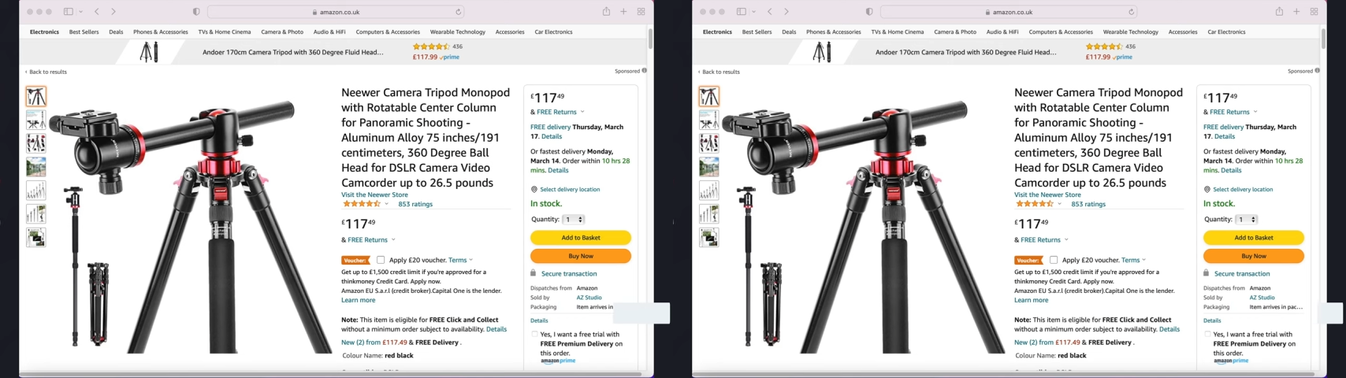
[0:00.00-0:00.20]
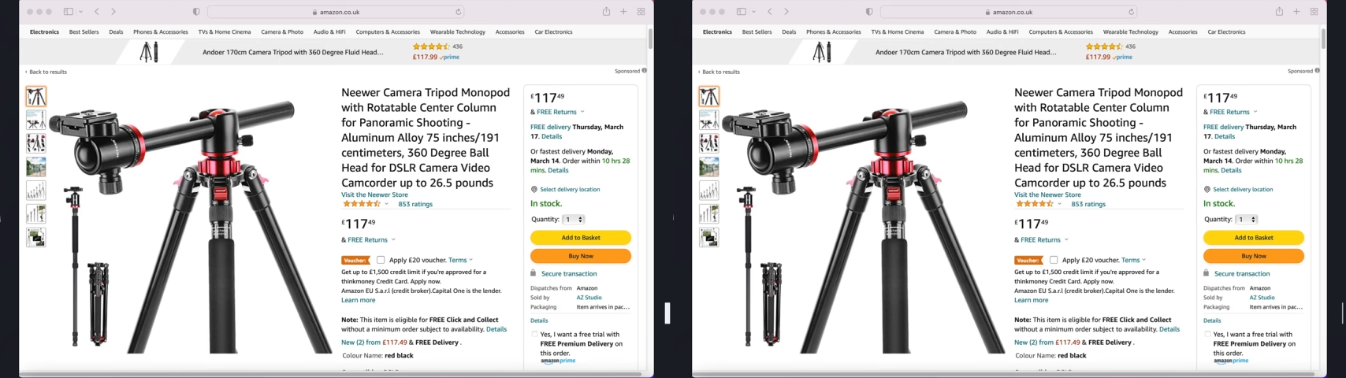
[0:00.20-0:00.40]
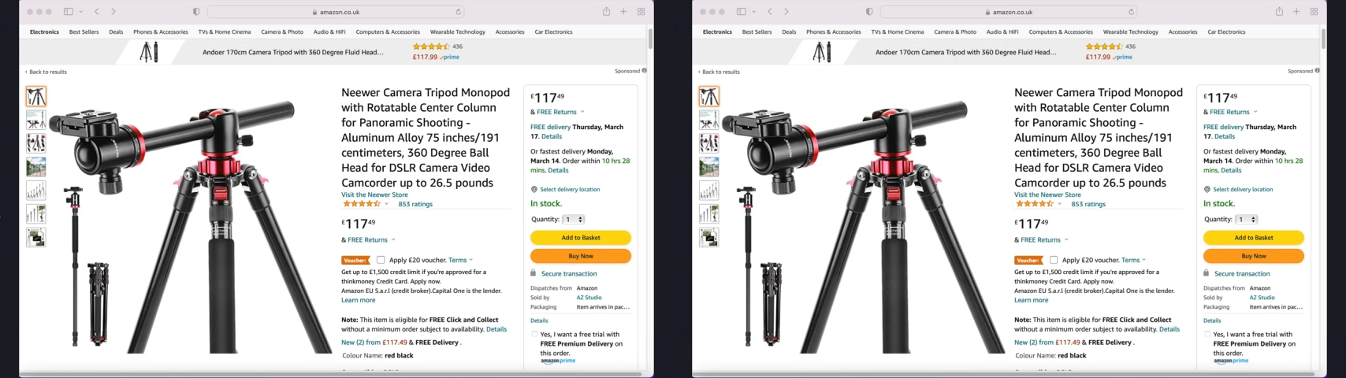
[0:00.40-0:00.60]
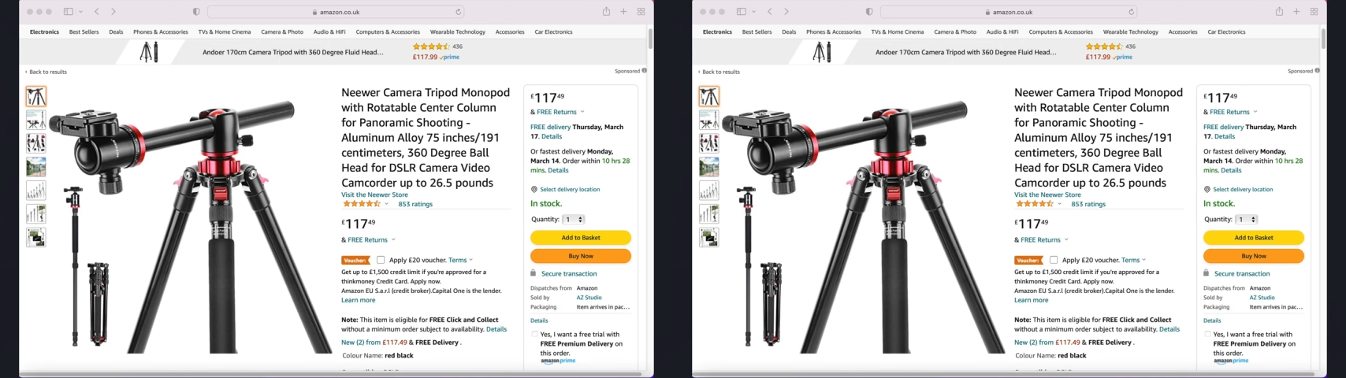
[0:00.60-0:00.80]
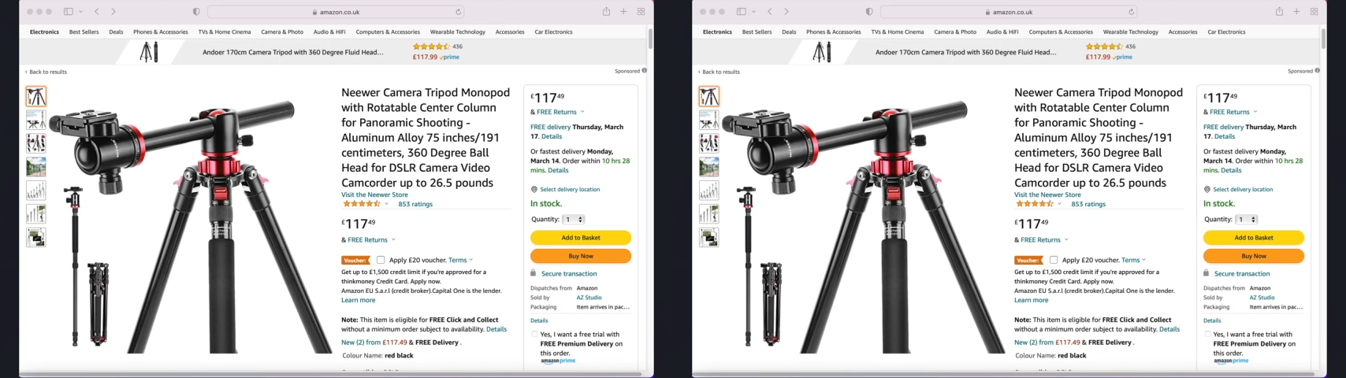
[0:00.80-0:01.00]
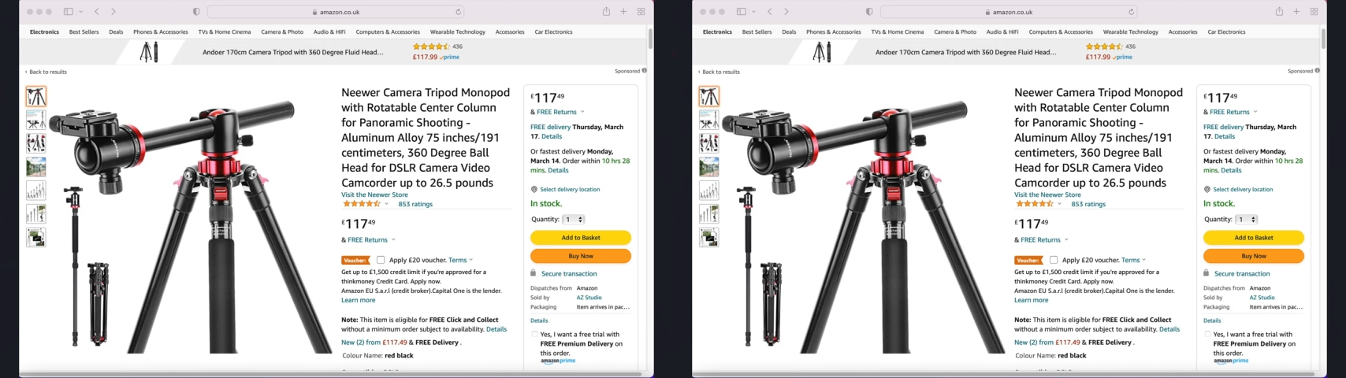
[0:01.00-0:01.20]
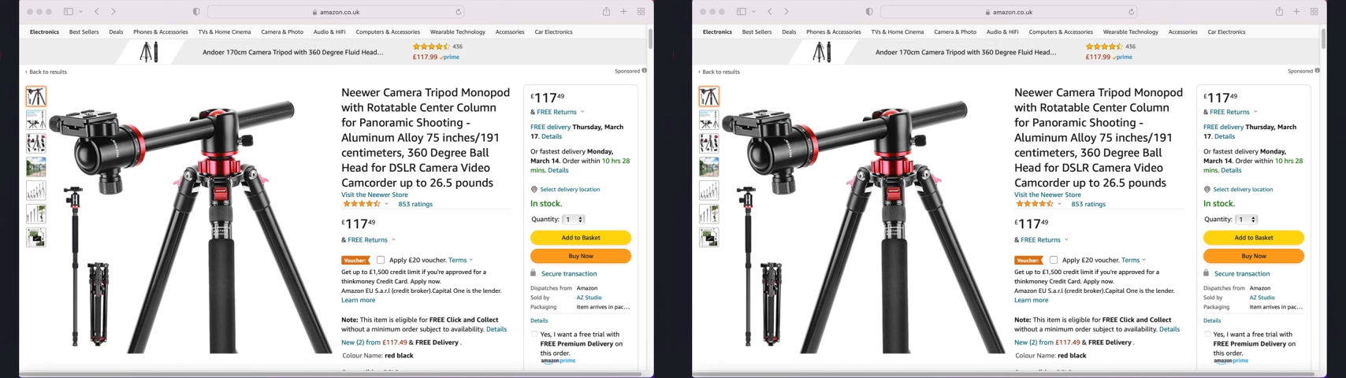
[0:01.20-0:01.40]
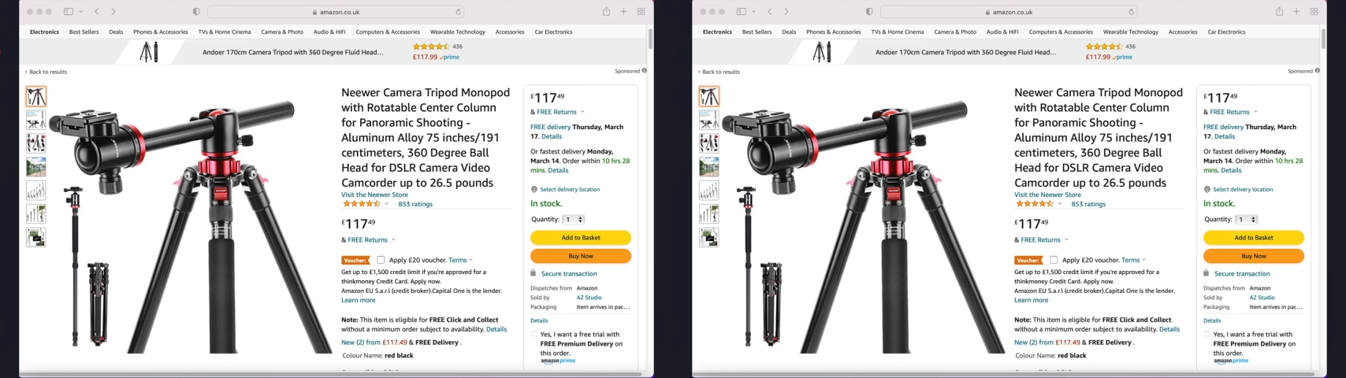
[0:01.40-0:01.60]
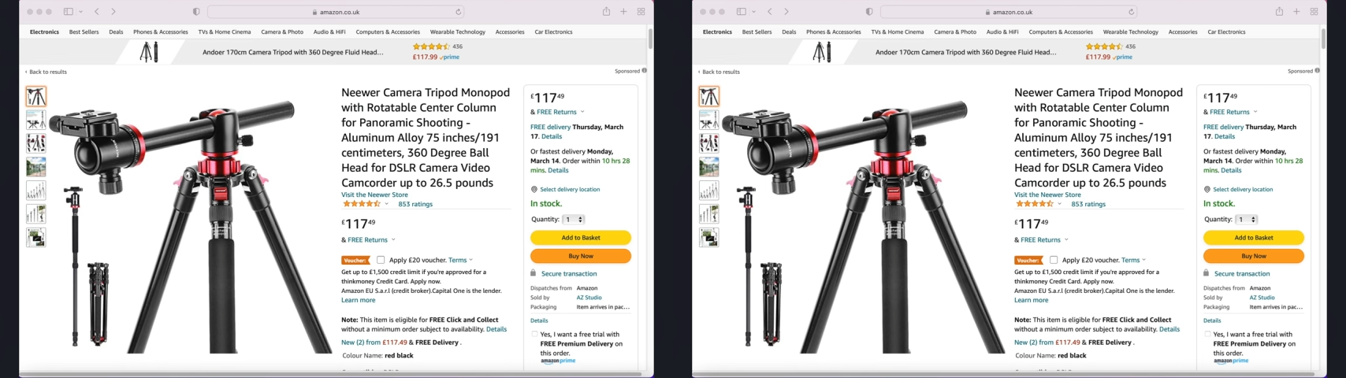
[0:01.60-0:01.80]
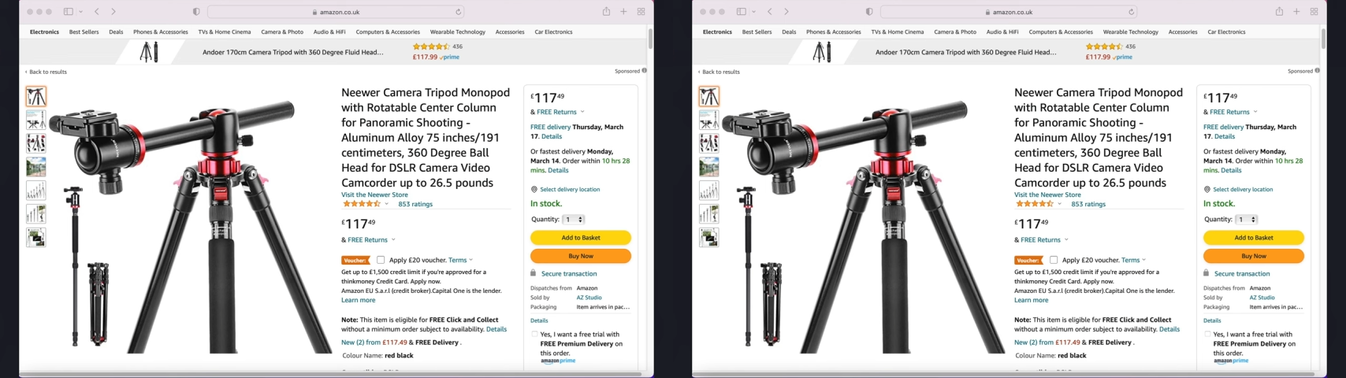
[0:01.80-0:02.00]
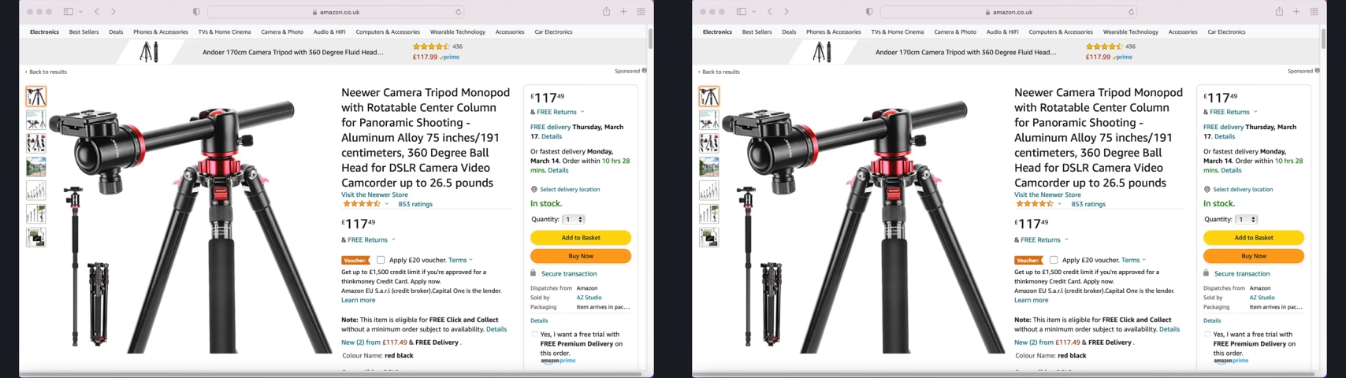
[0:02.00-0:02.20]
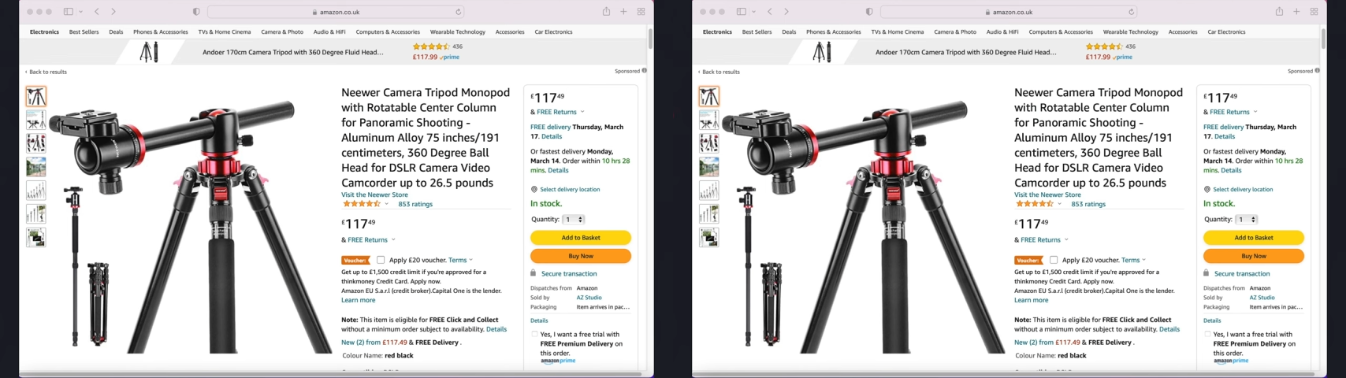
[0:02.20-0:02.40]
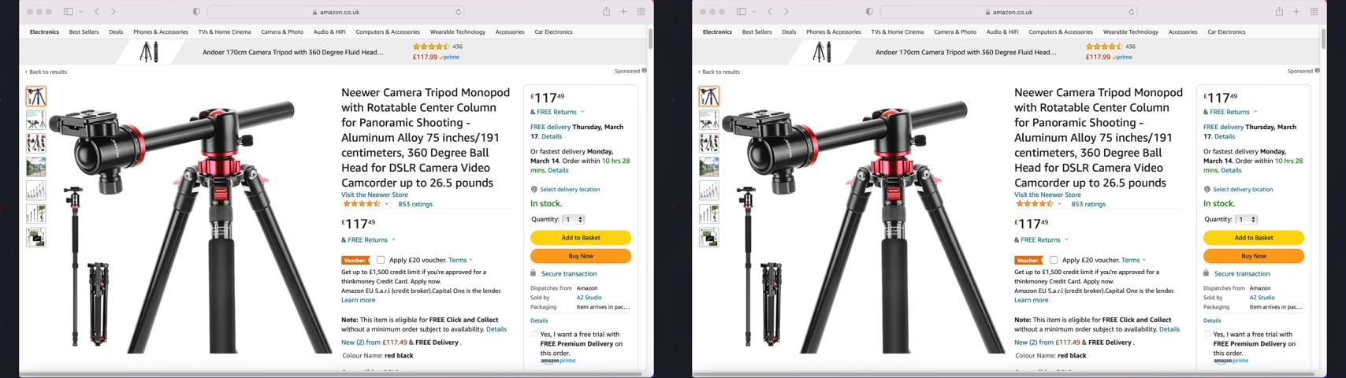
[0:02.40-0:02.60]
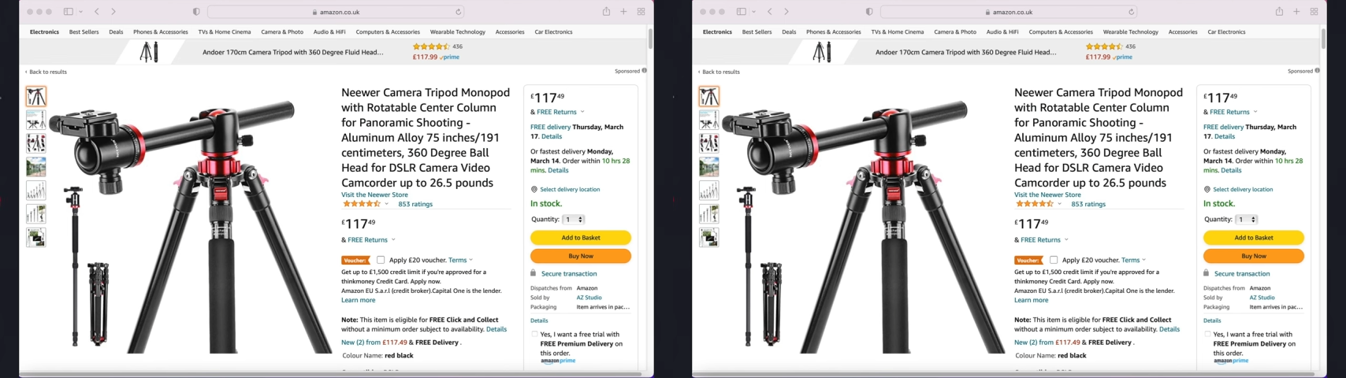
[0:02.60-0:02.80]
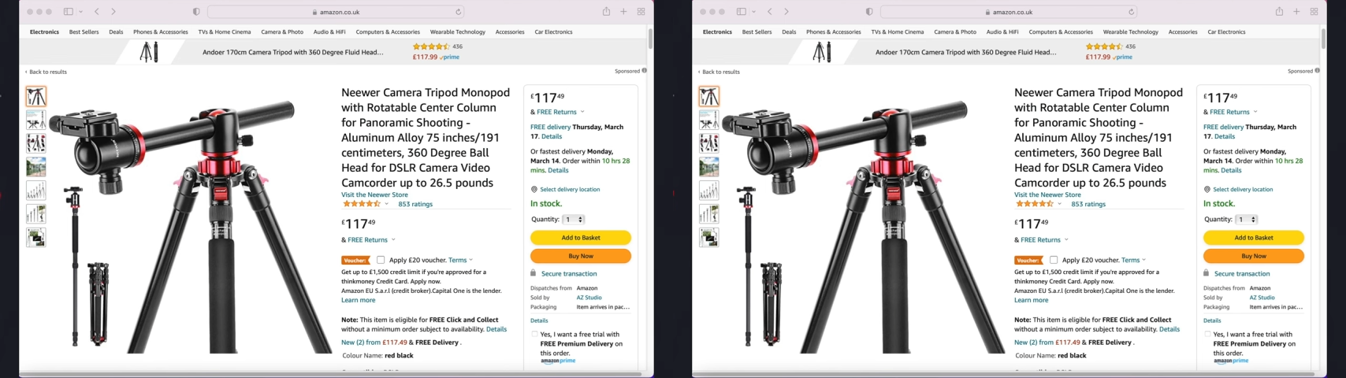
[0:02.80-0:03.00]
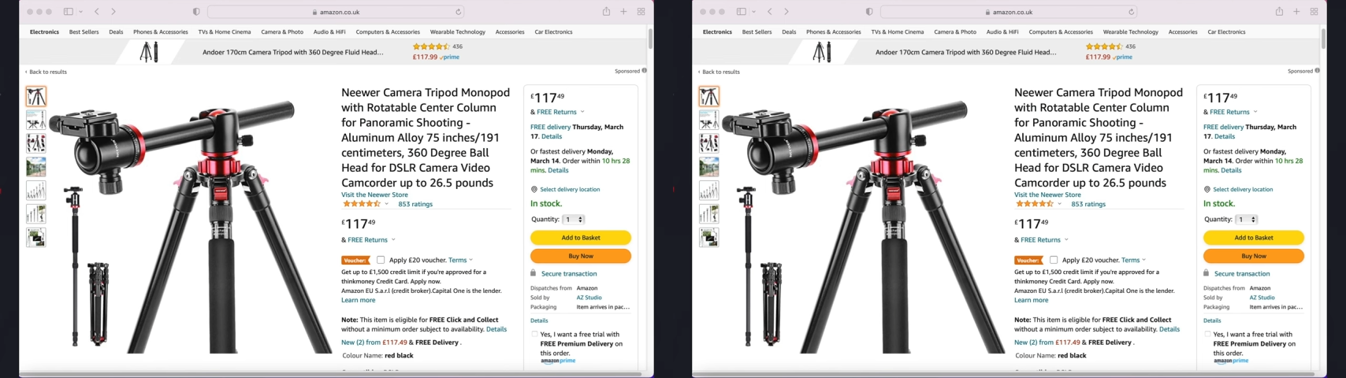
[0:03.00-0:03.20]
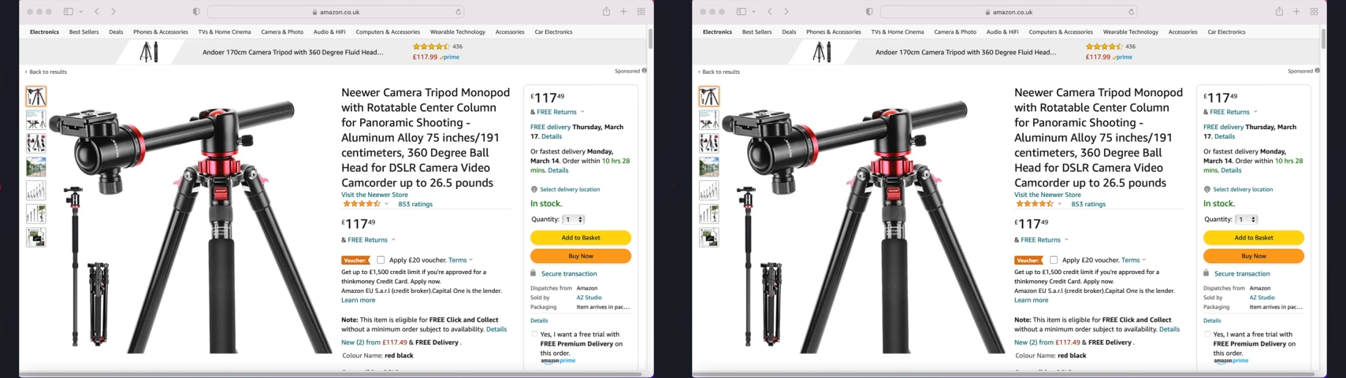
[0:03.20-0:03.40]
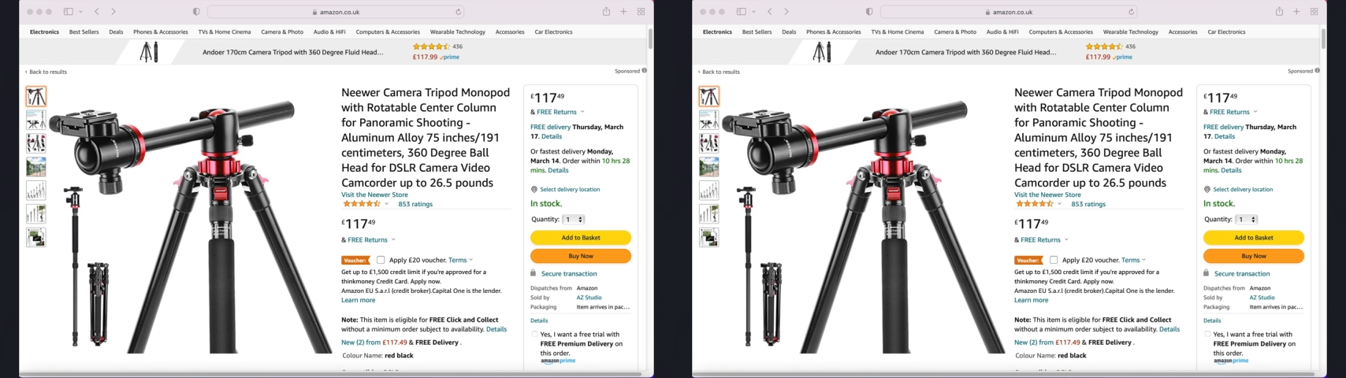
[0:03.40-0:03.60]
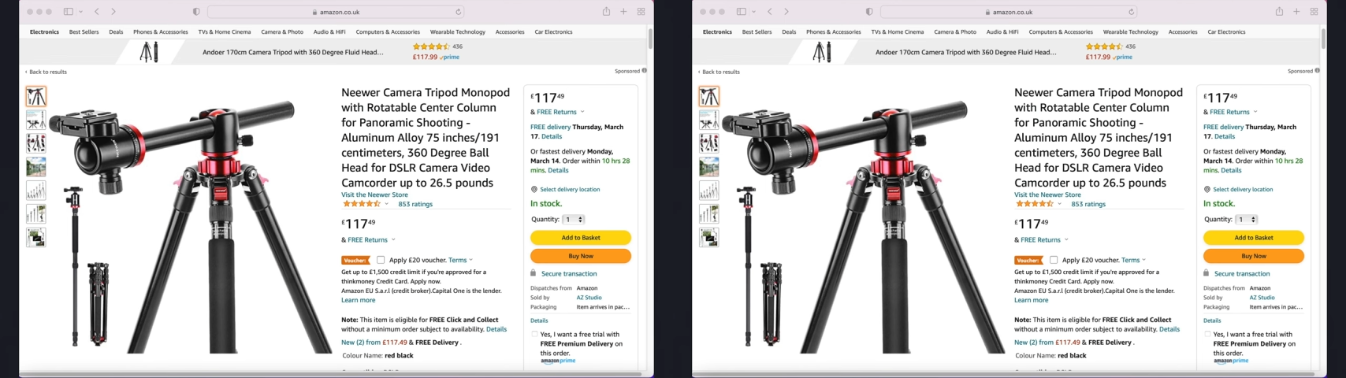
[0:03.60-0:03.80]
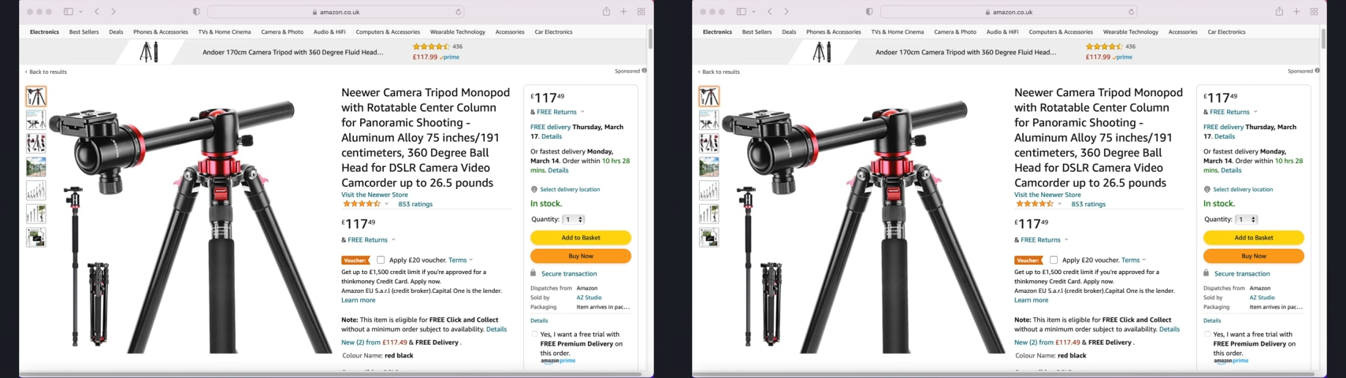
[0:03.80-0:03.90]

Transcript: Nobody's mouth can be seen.